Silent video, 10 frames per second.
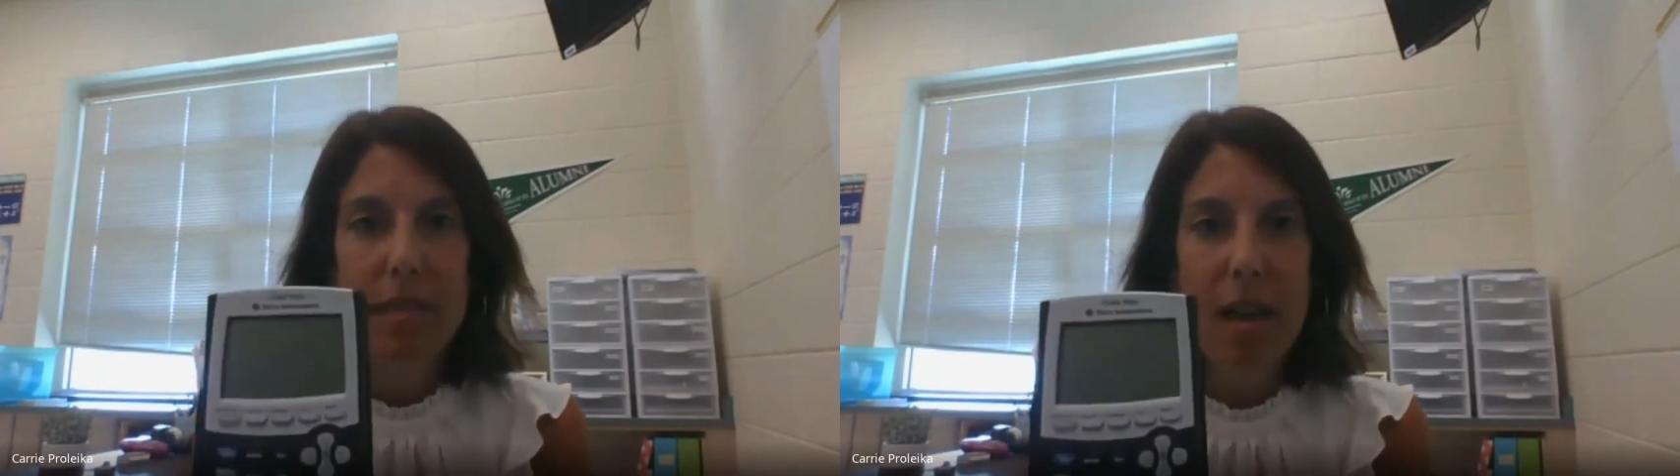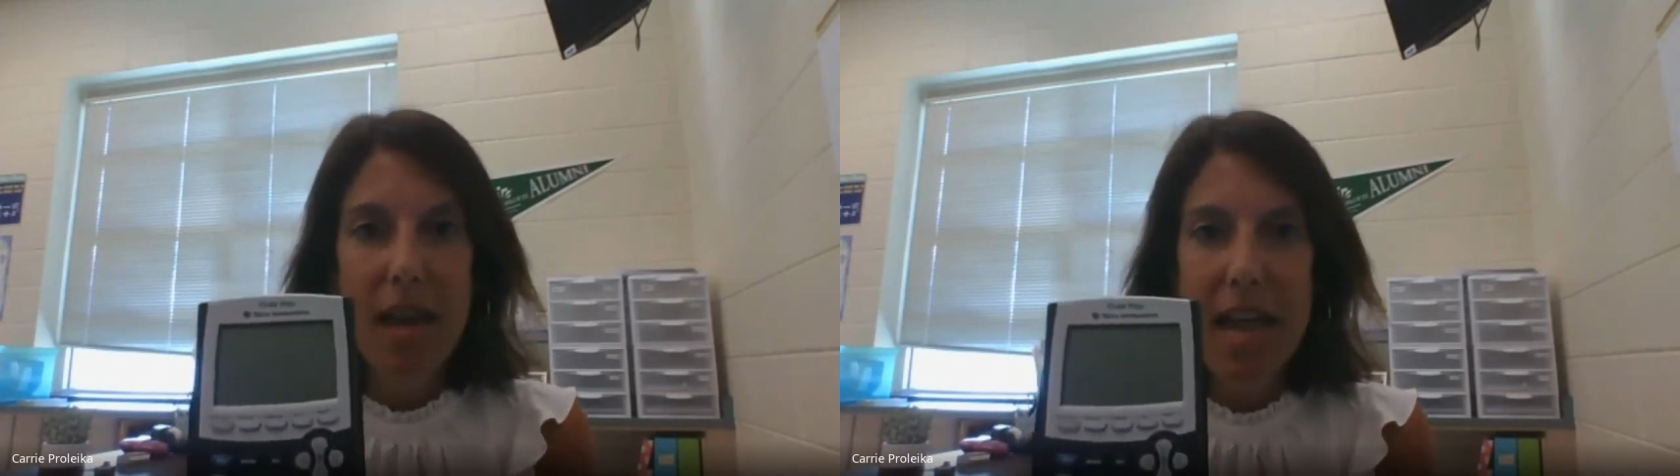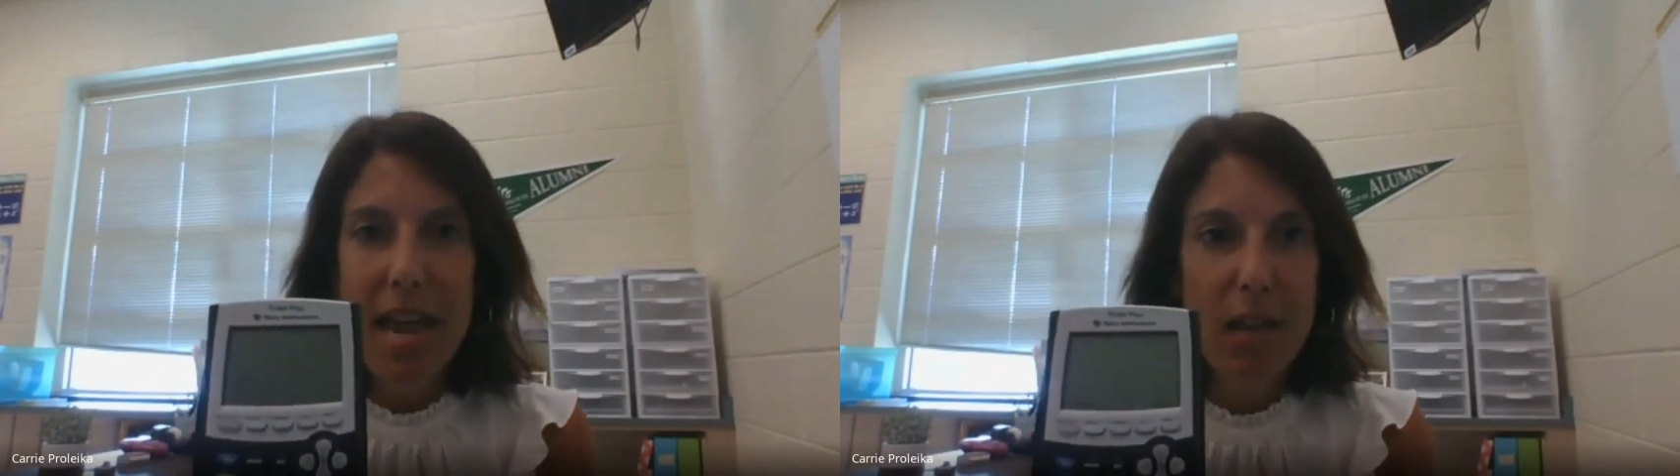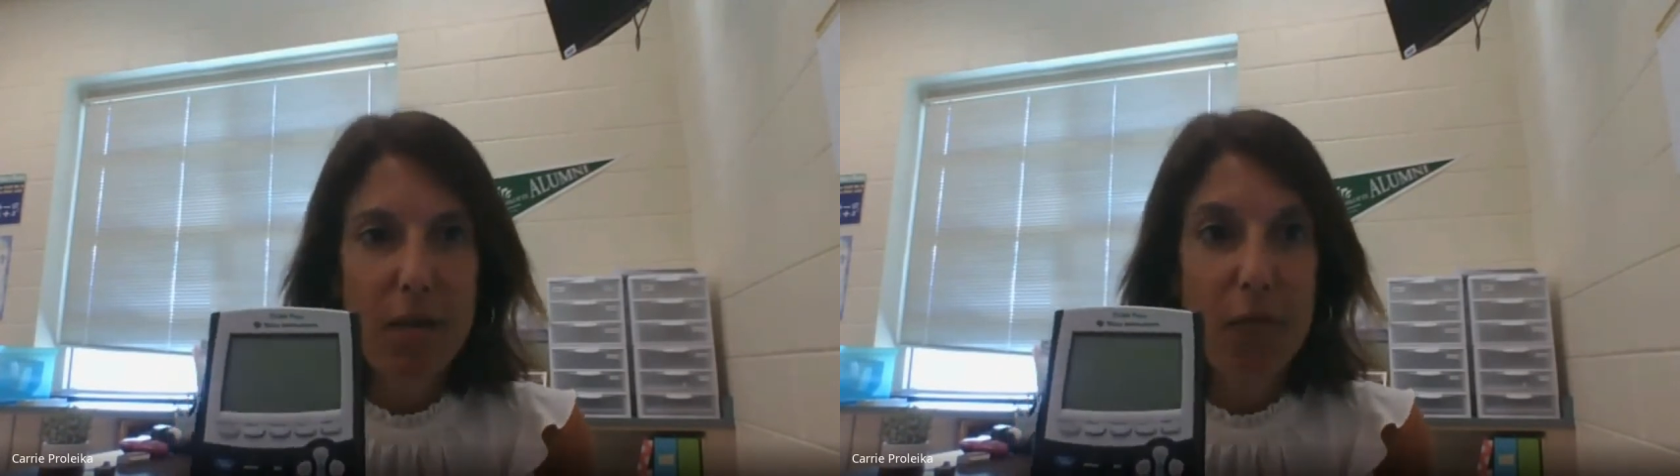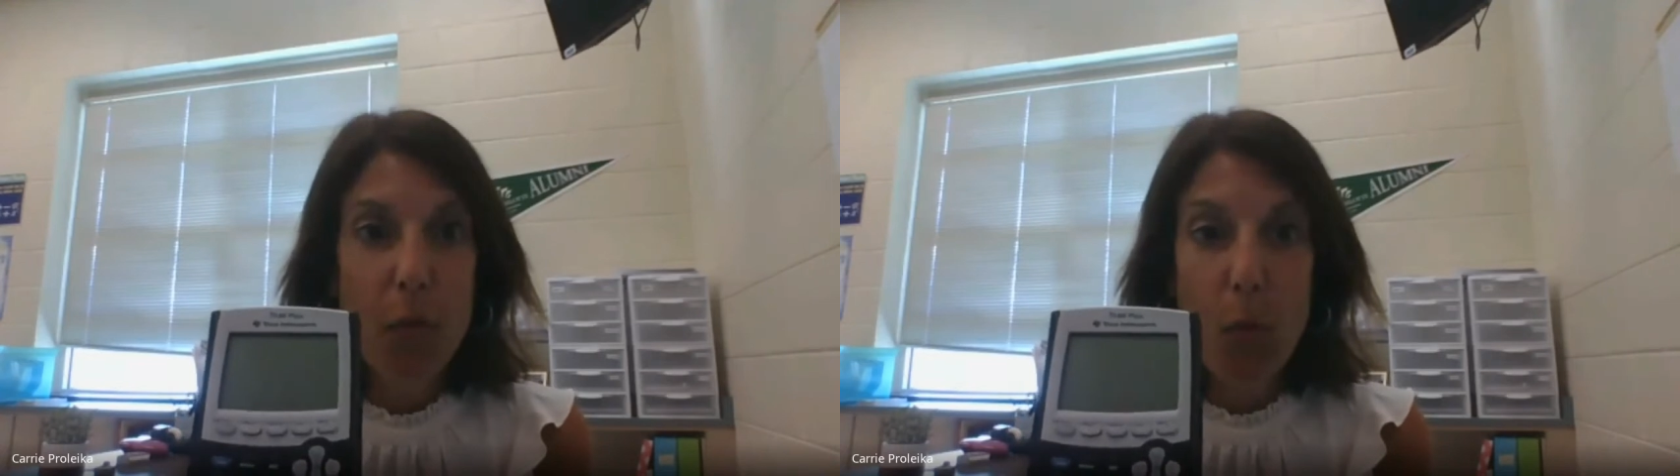TI
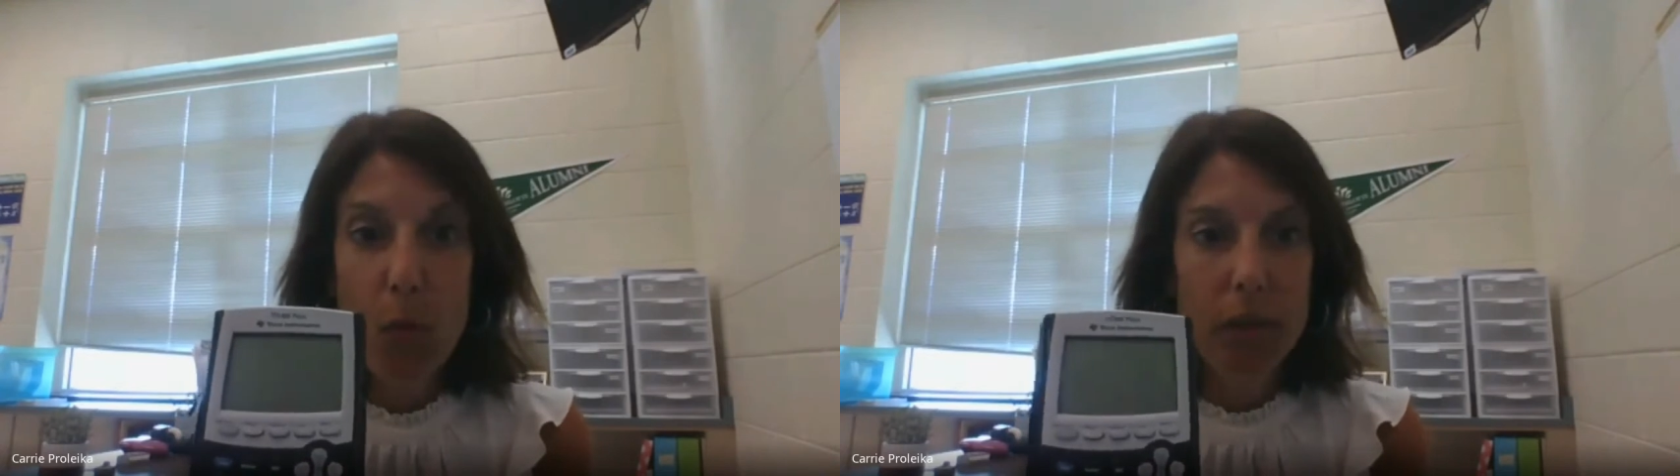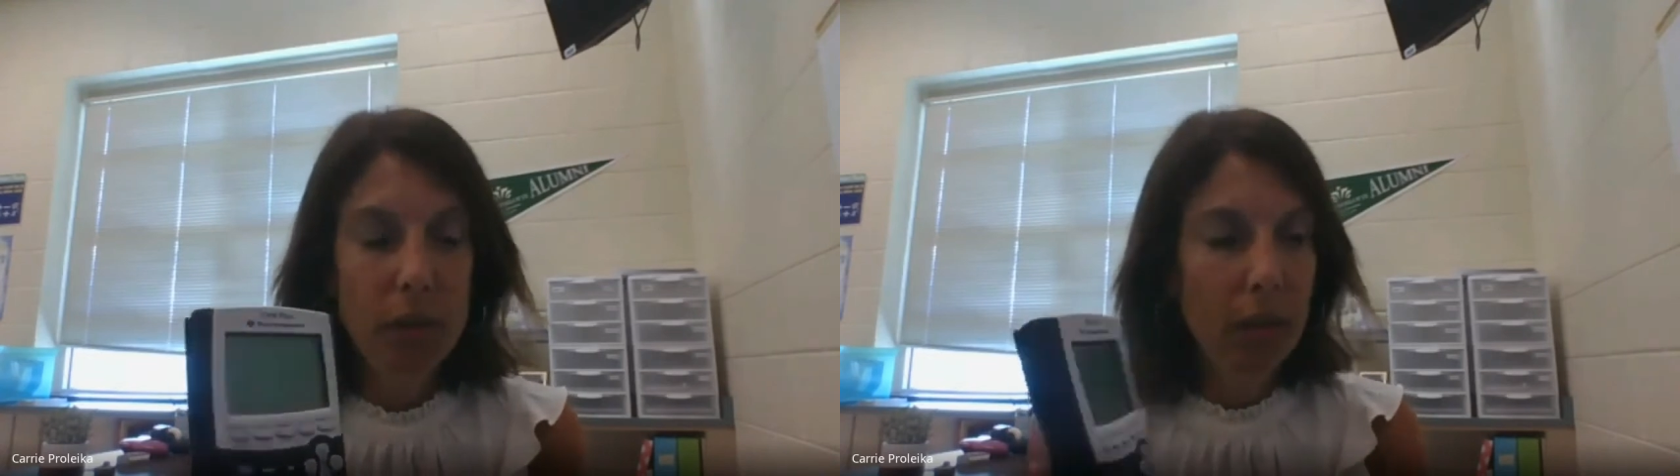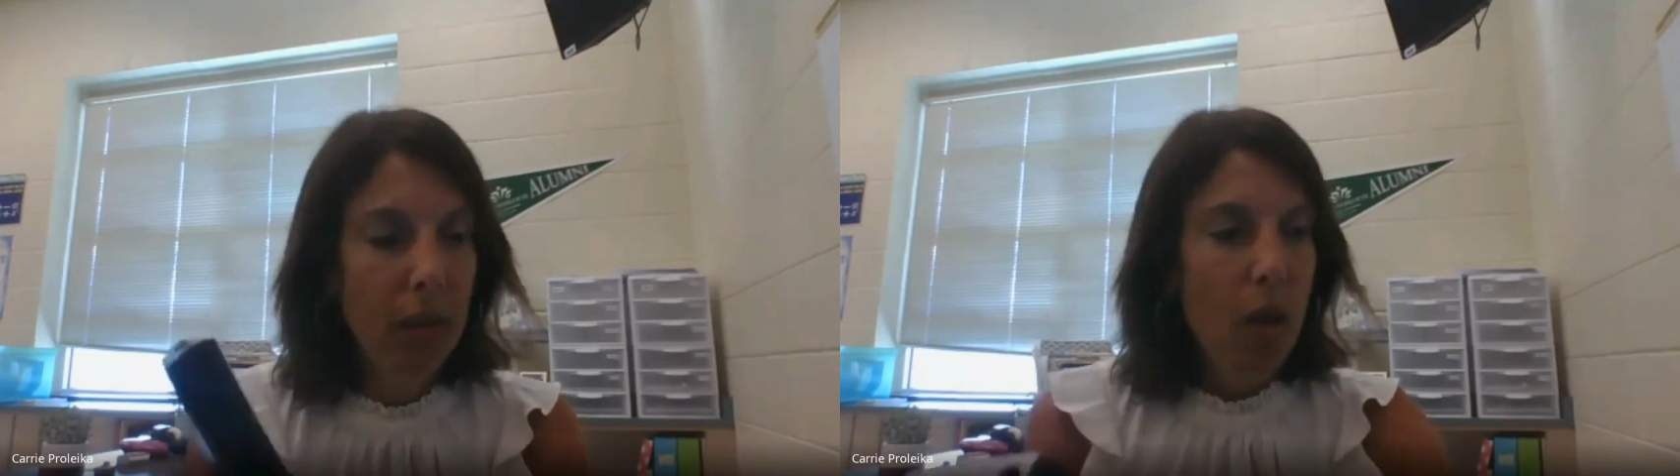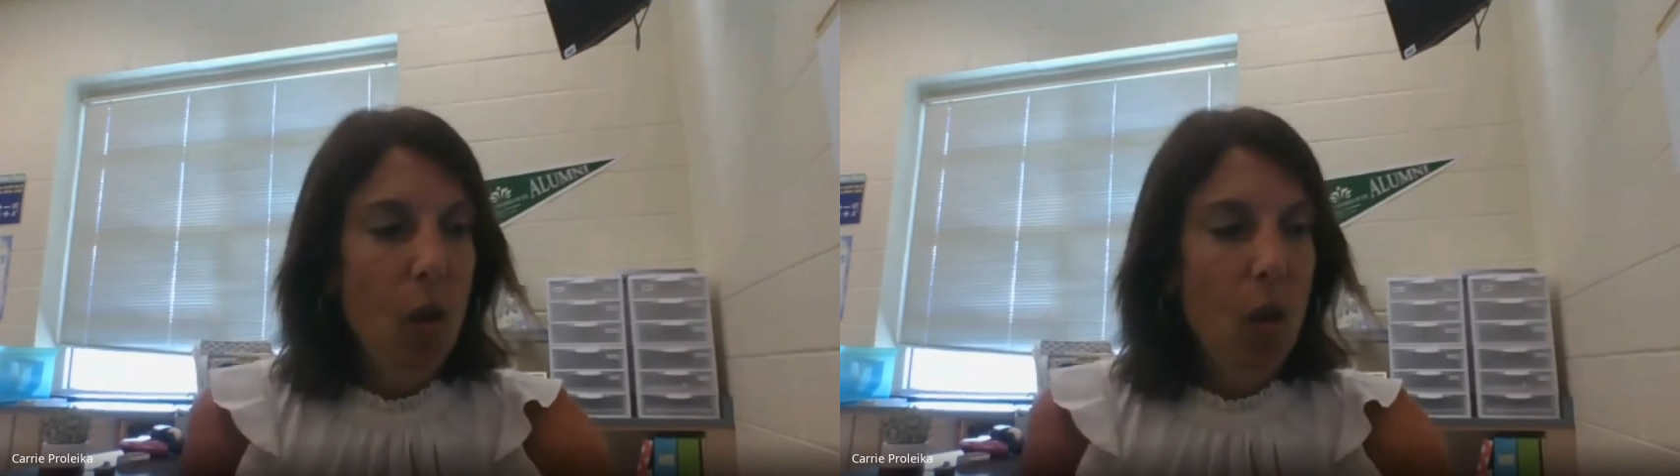84